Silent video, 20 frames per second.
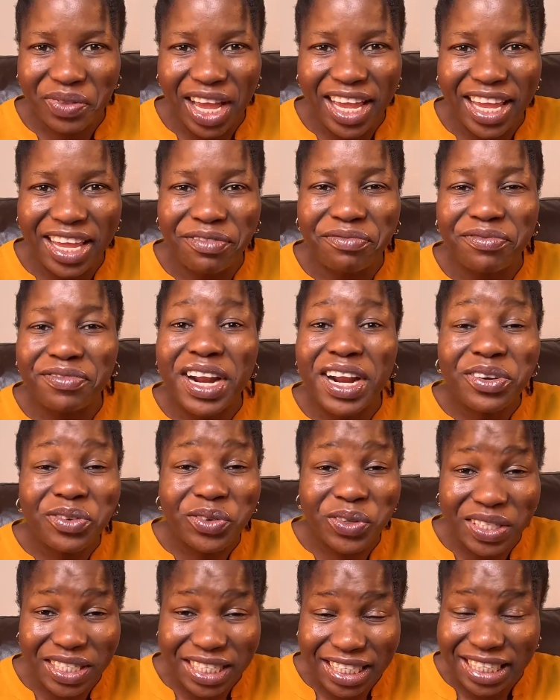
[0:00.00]
a front
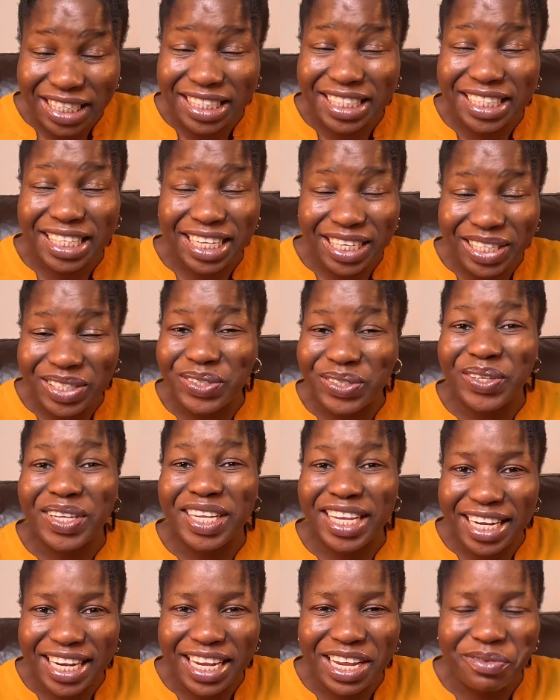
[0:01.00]
row seat into
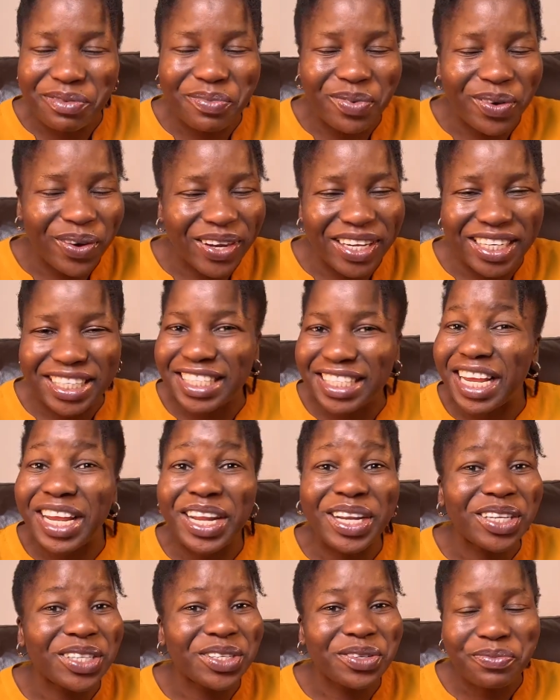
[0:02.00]
getting employed,
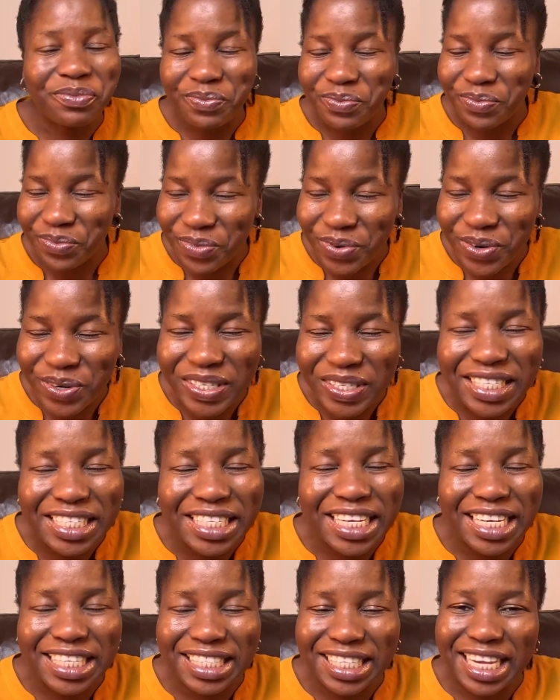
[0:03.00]
and most
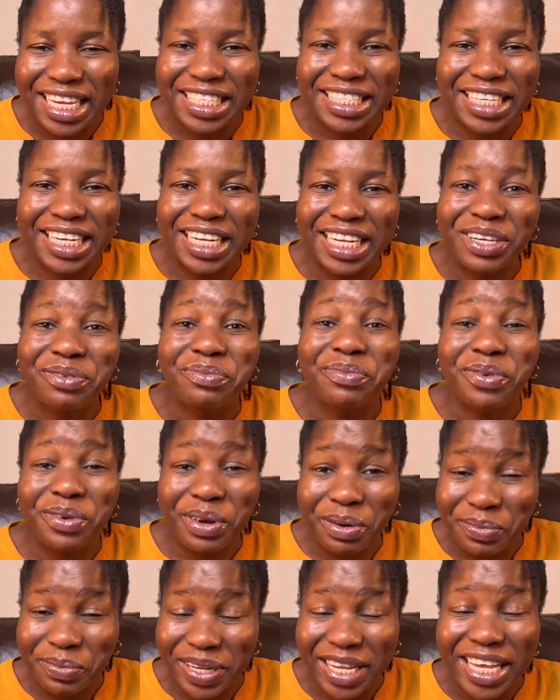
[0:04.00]
excitingly,
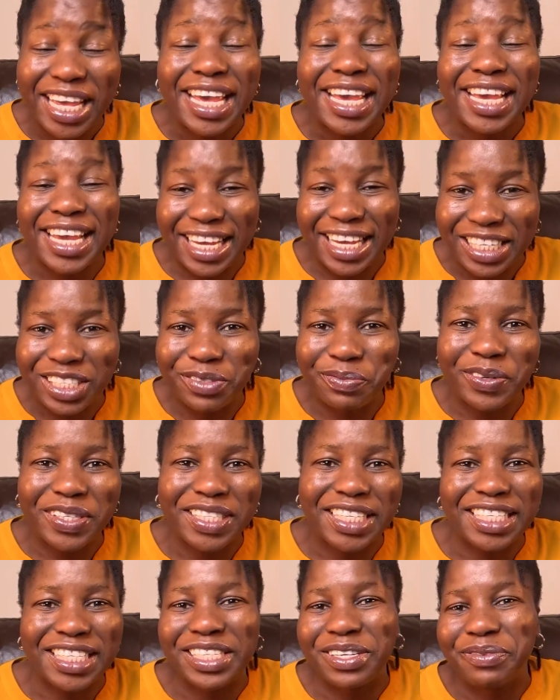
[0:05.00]
probably get
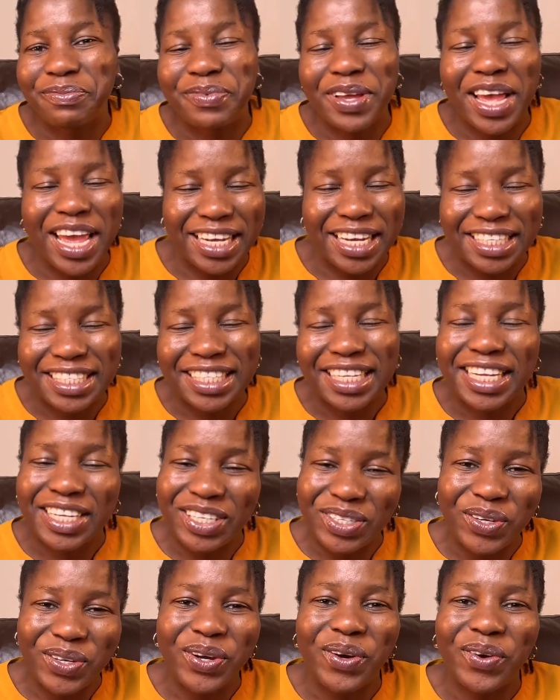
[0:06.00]
sponsorship and
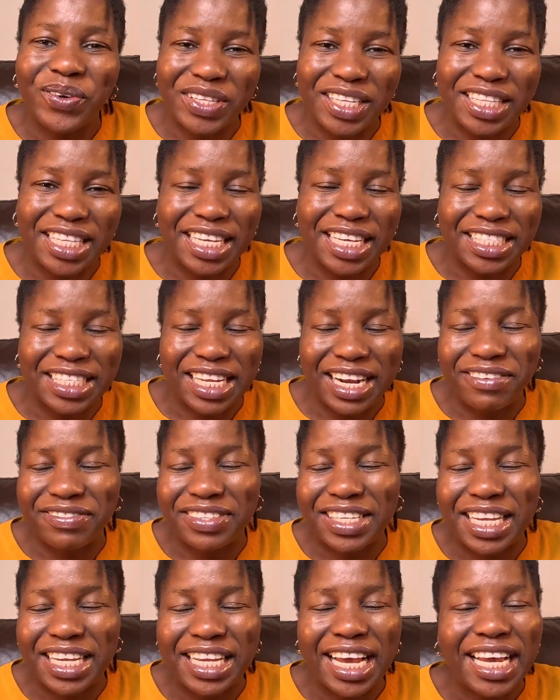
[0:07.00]
enjoy all the things that I've
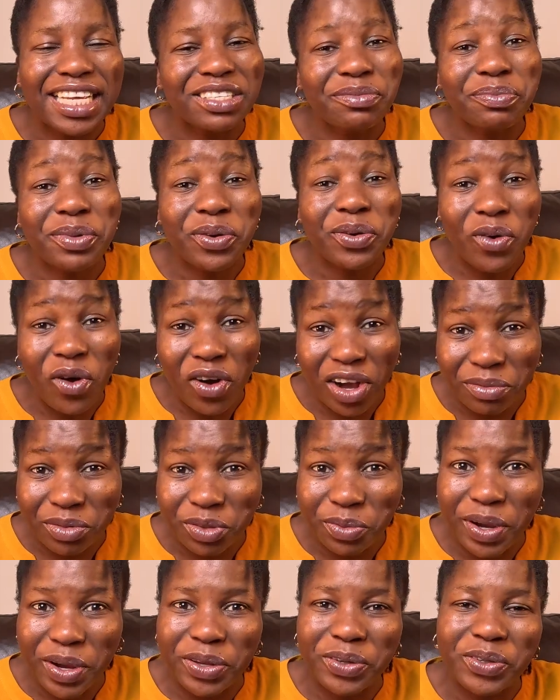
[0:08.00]
said. Guys, a big welcome
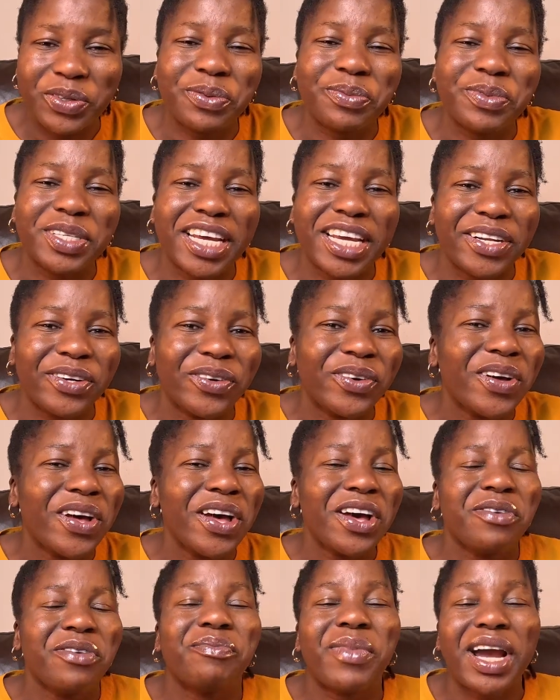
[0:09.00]
to my YouTube channel.
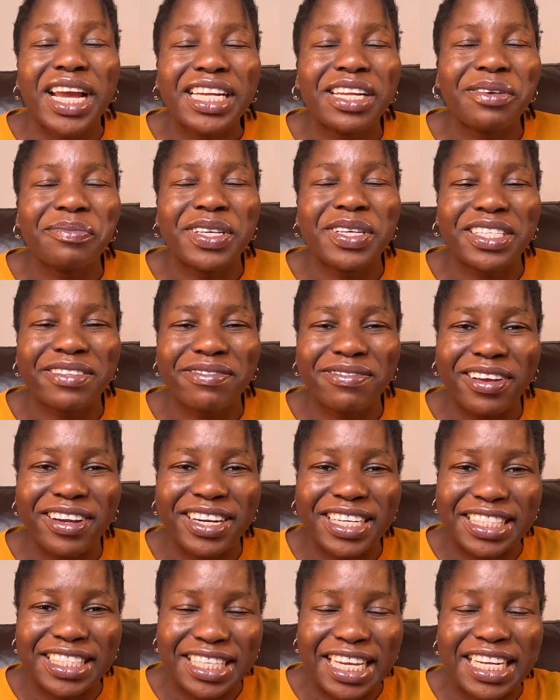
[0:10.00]
My name is
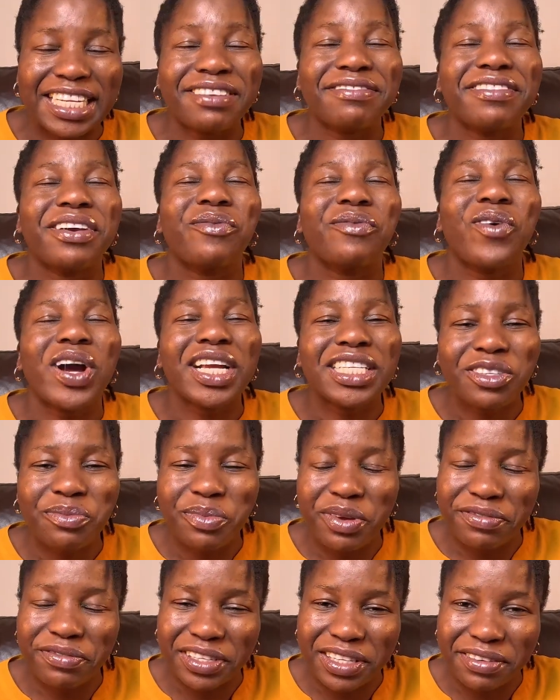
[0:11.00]
Florence, and if you're watching
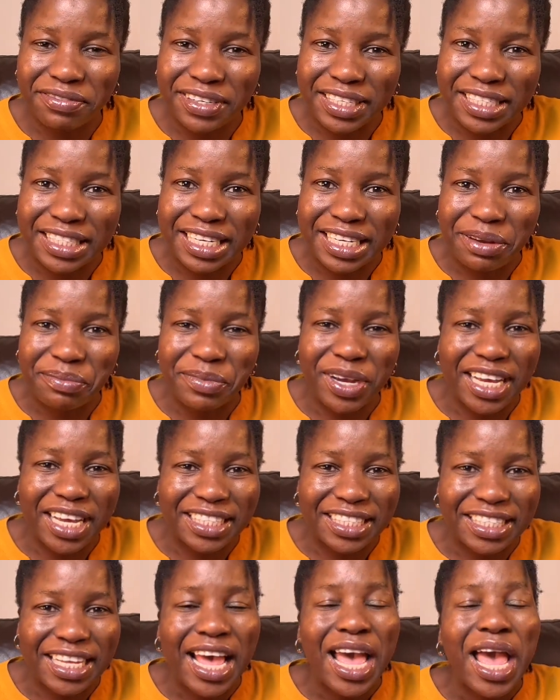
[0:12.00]
me for the first time, guys,